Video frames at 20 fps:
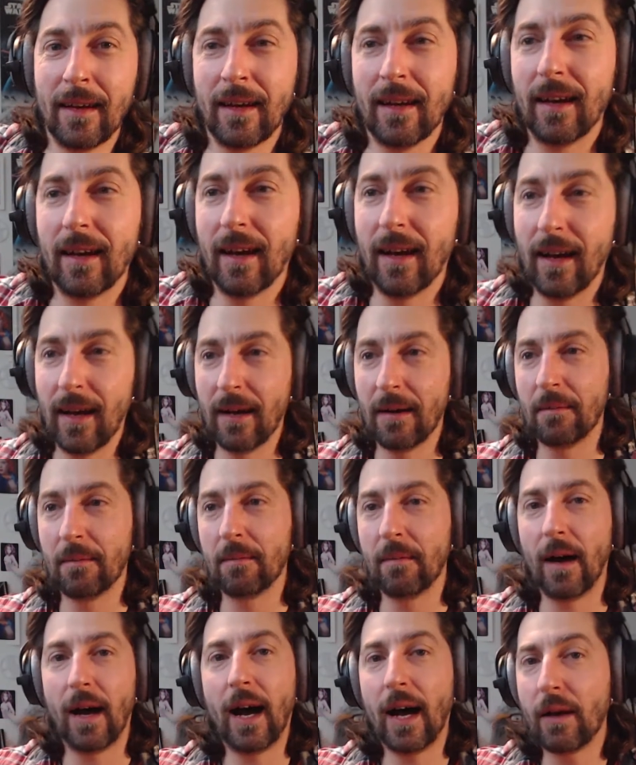
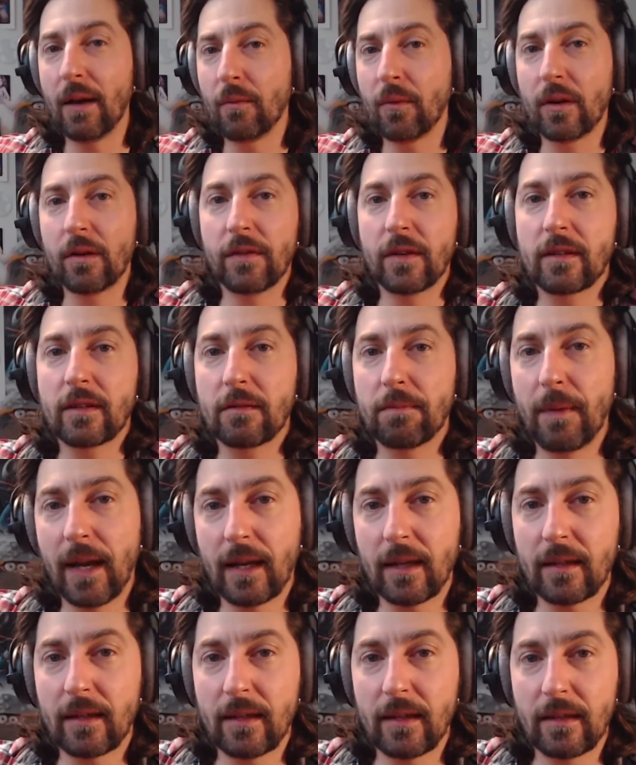I would have
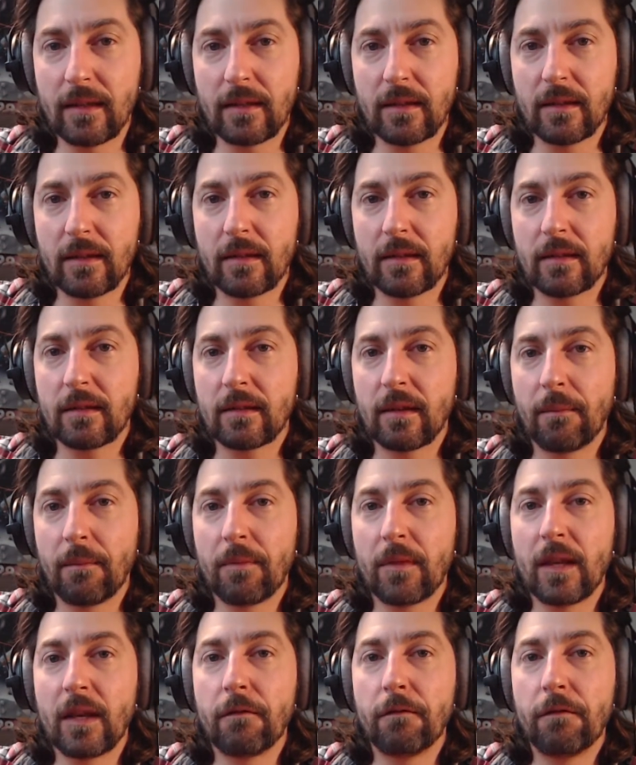expected
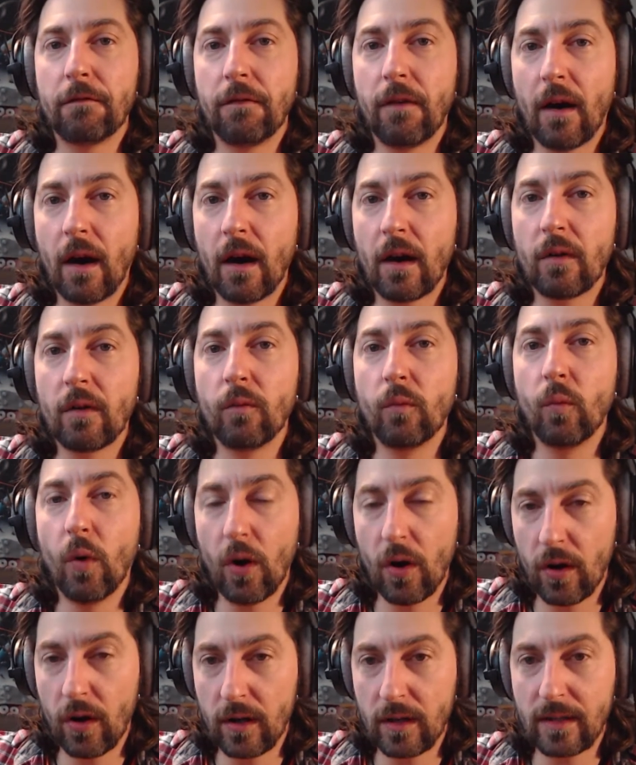something far
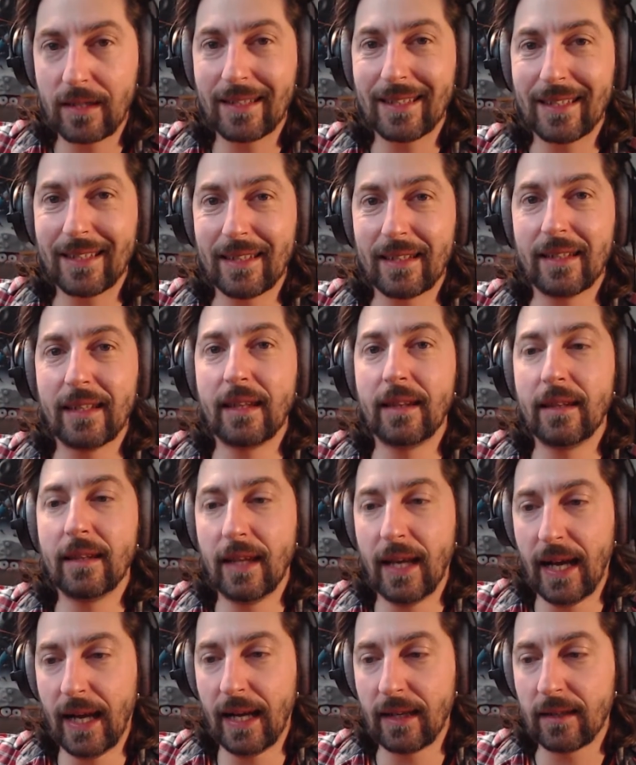worse than
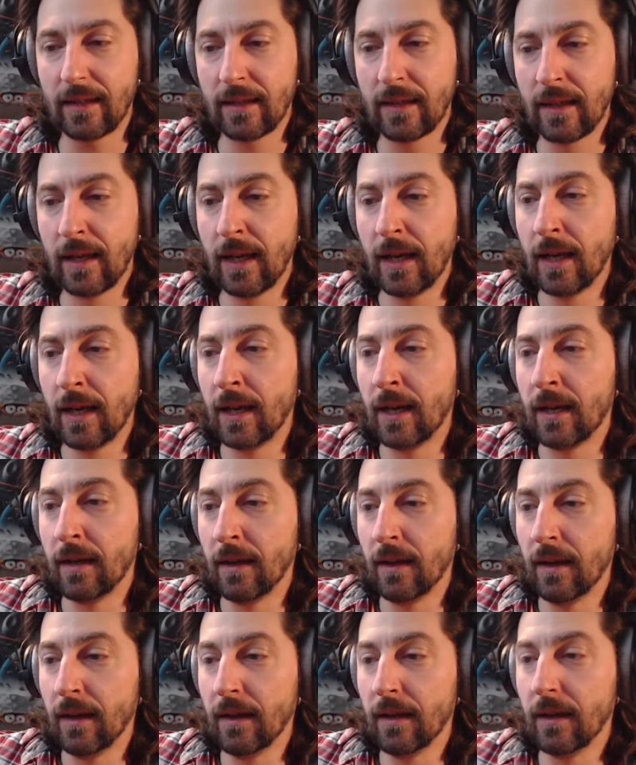that.
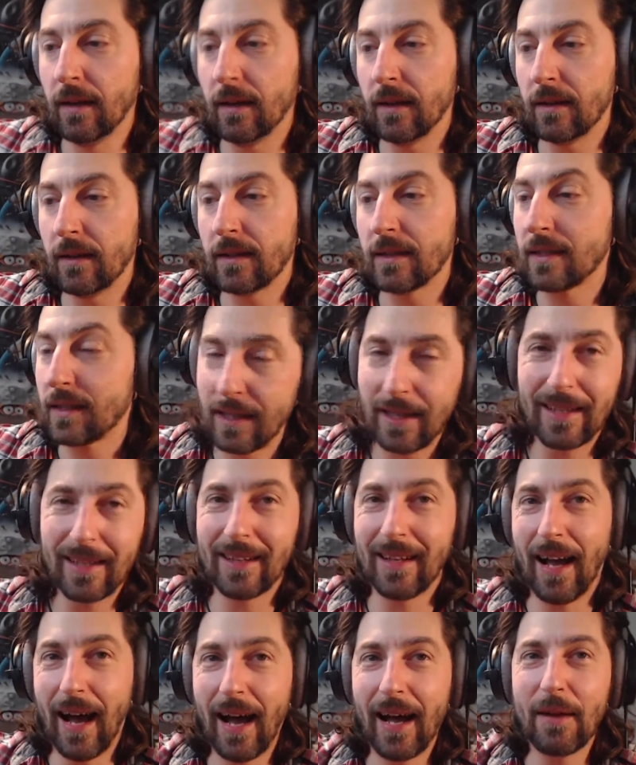
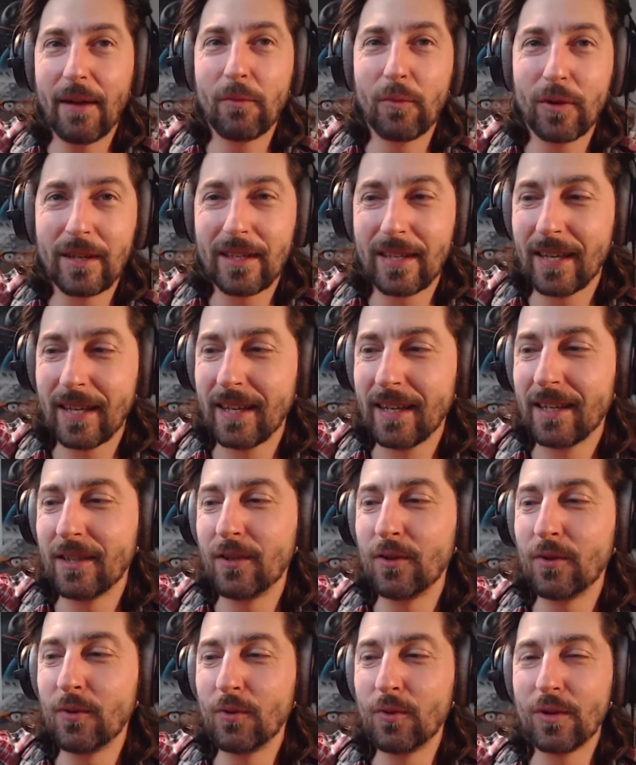Still, I would
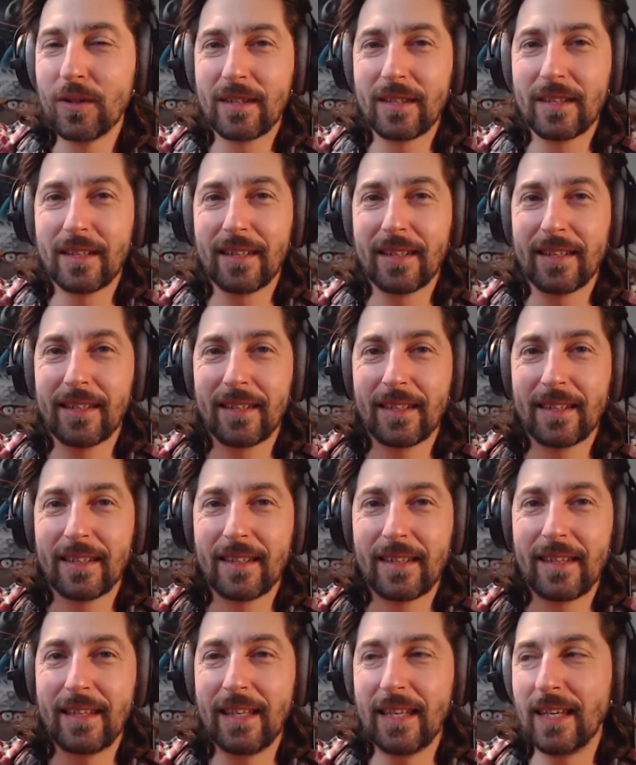use
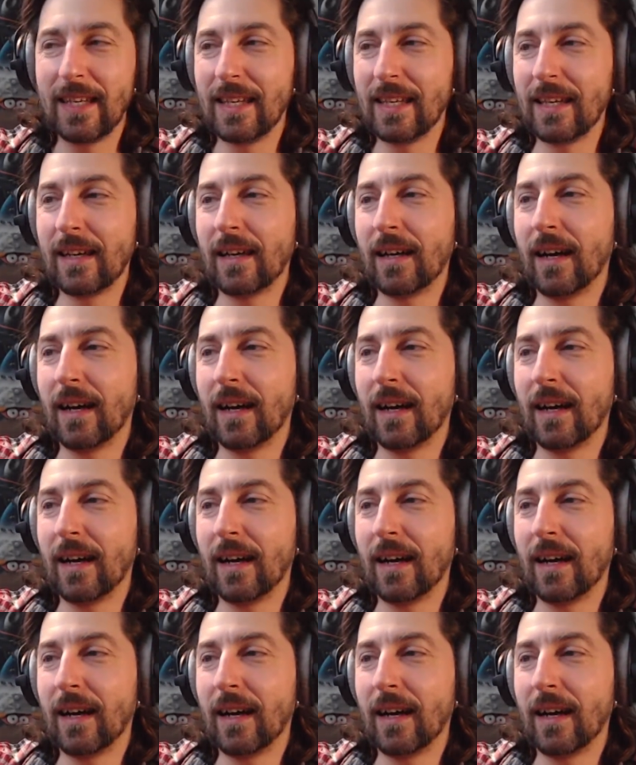the